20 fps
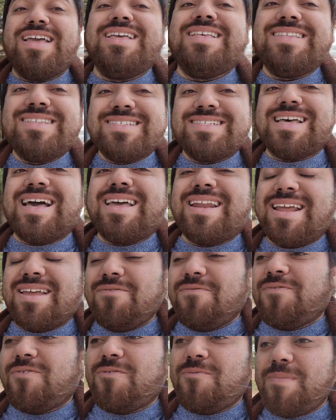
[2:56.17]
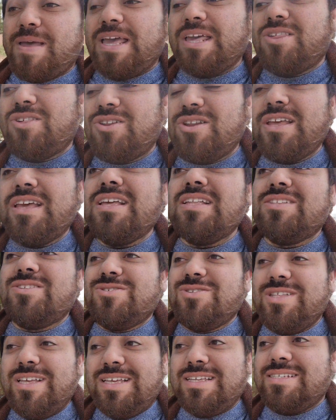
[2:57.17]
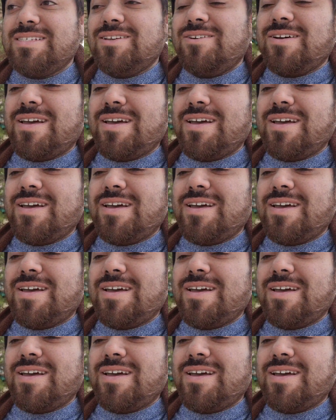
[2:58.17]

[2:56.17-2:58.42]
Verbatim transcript: inside information into this.